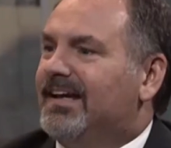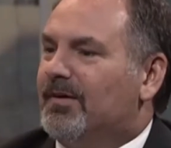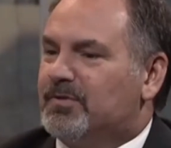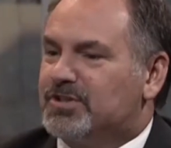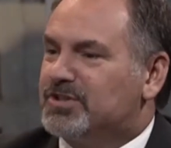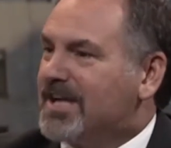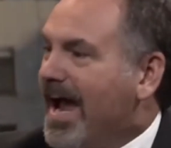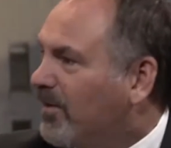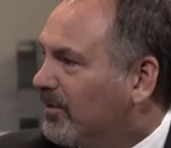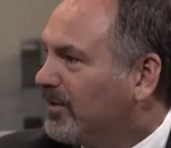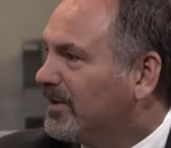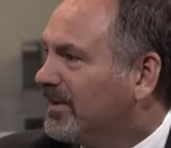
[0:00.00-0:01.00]
I would
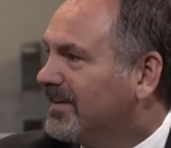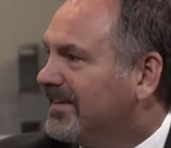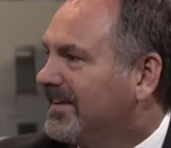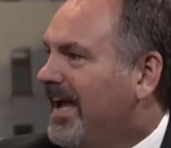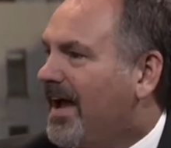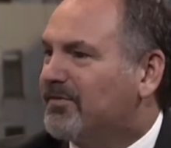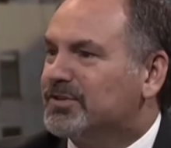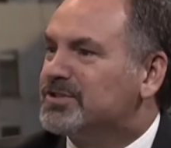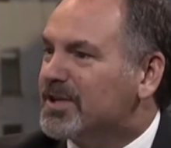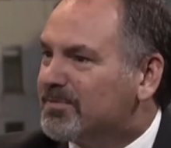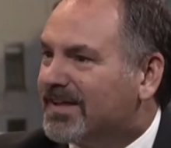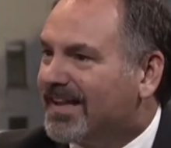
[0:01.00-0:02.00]
shower after
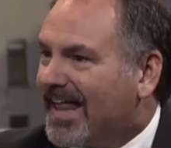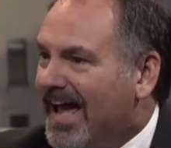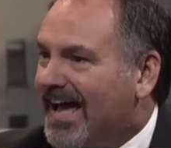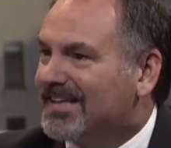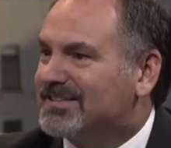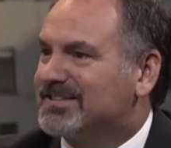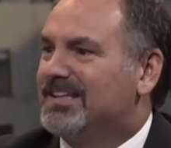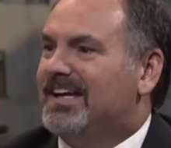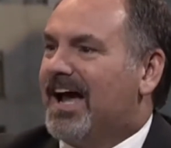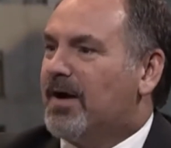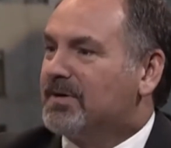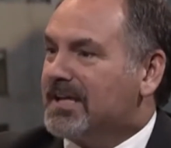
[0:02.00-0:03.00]
gym class.
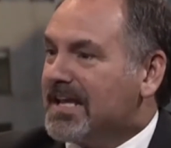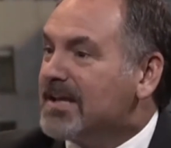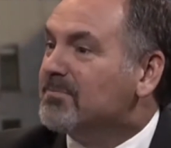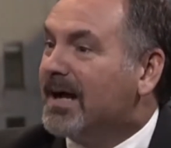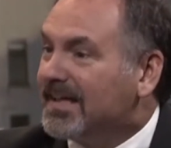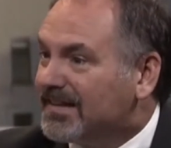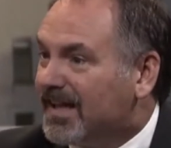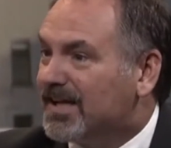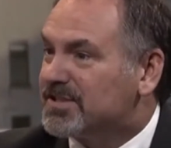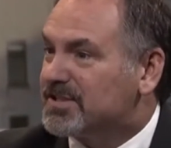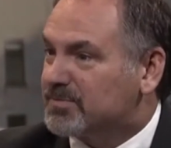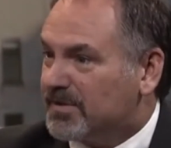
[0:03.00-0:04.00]
I would eat my
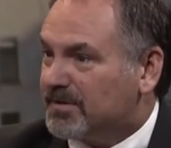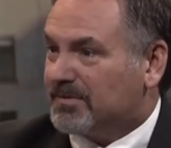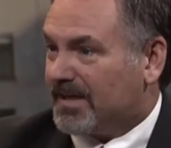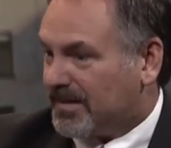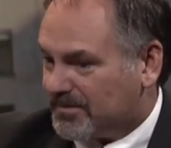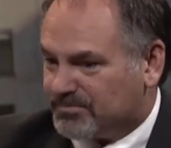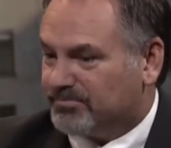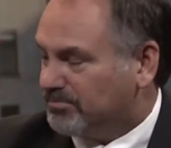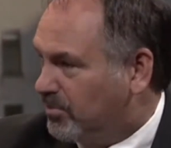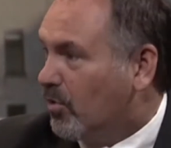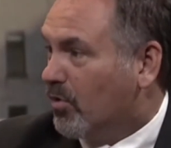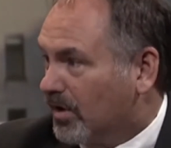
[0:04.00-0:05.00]
lunch because we
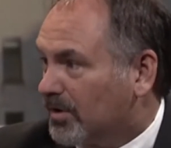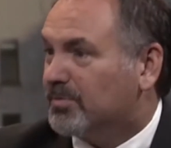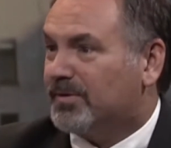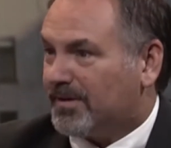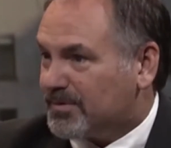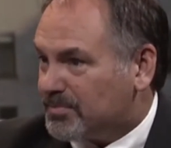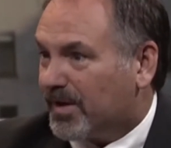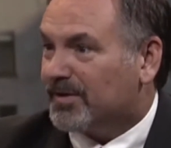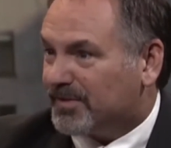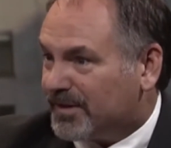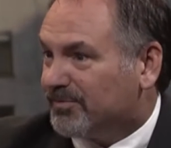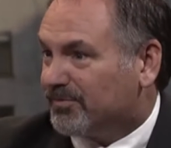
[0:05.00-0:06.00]
poor. I was part
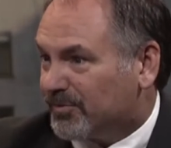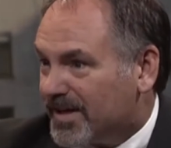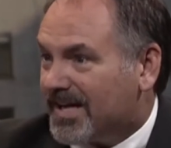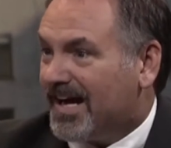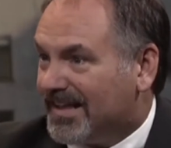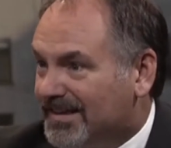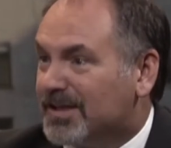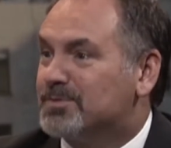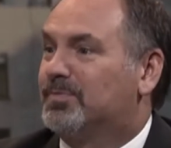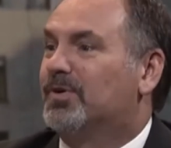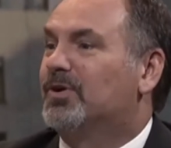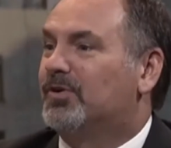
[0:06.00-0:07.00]
of a free hot
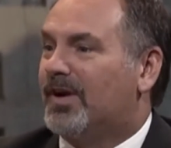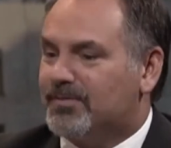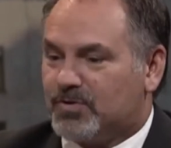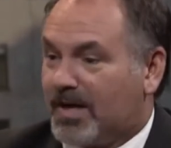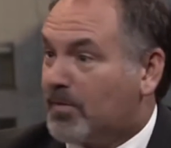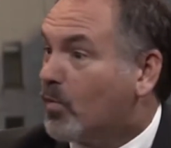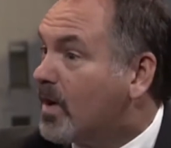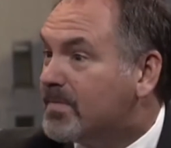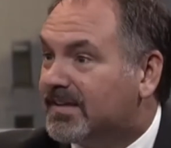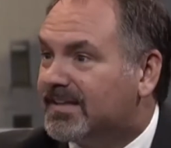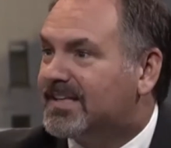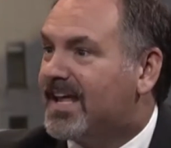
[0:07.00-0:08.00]
lunch program, so I got one
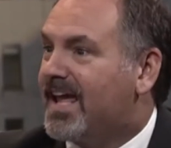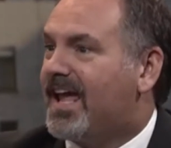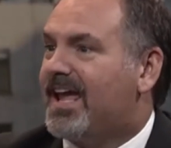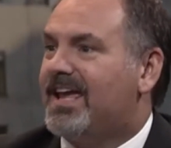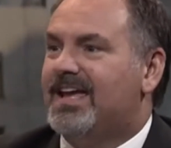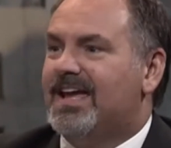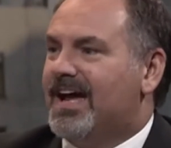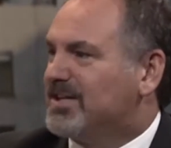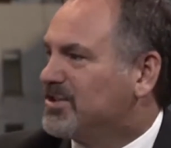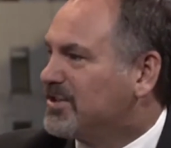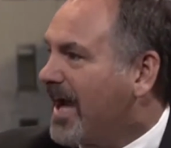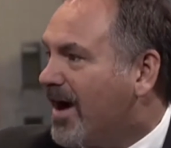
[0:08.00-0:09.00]
meal a day.
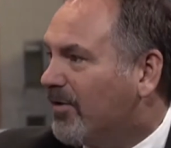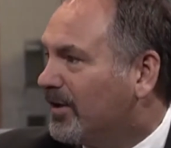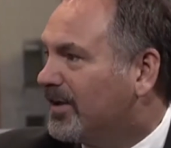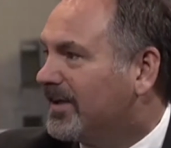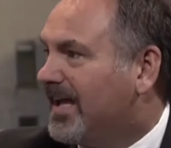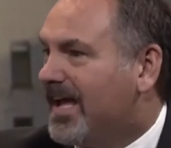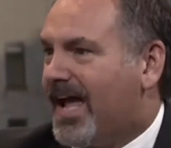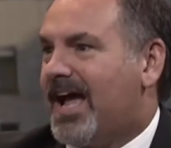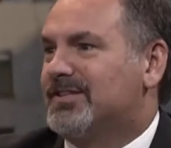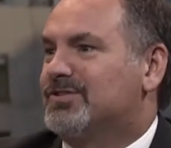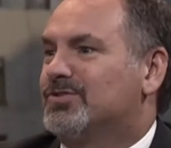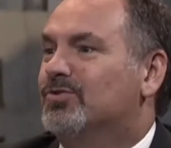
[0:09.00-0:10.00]
Showered
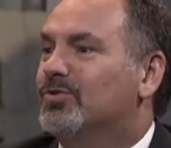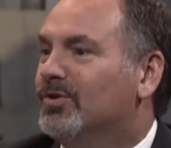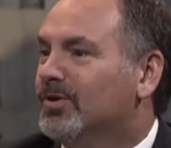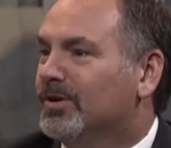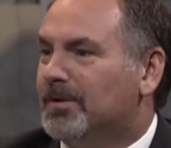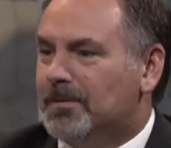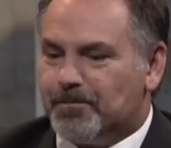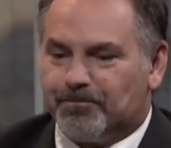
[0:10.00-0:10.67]
at school.